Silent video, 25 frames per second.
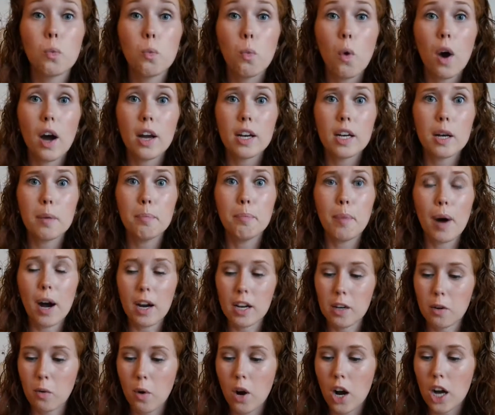one
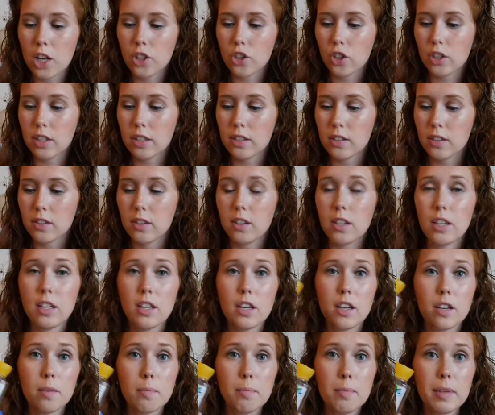body wash, and it's
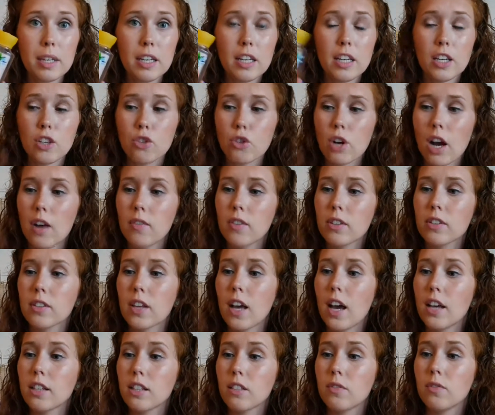the mini travel
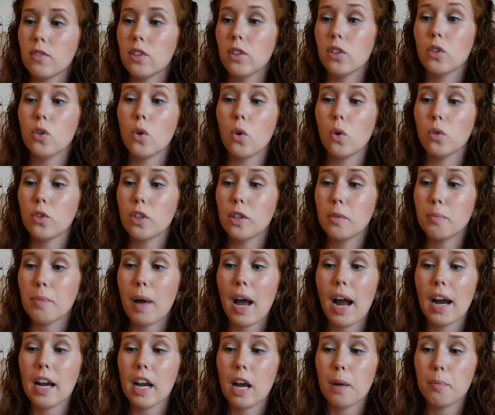size of the Golden
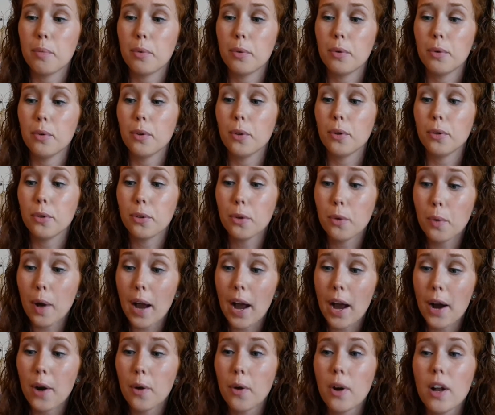Pineapple
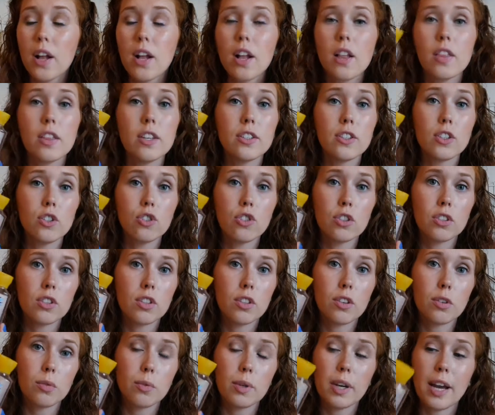Luau. This is just
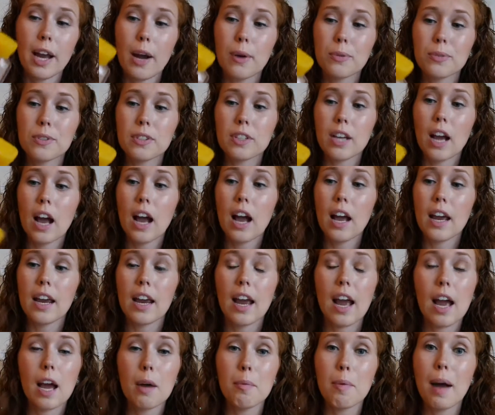a 3 ounce guy.
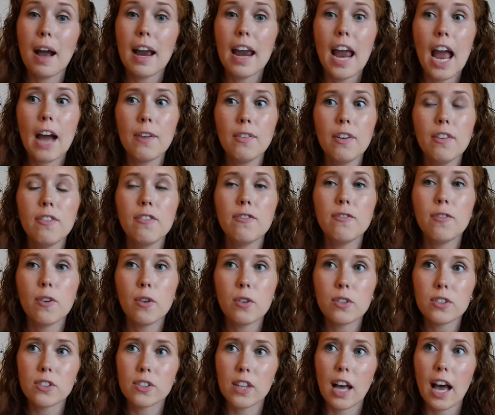I have a
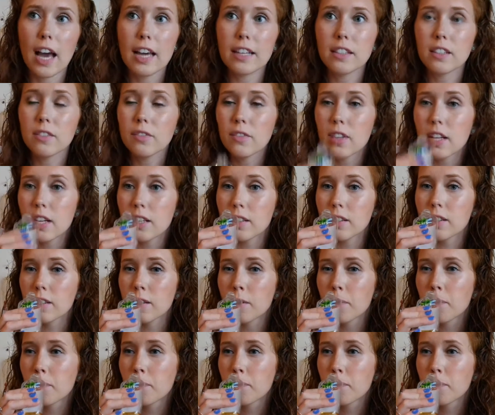full size of this,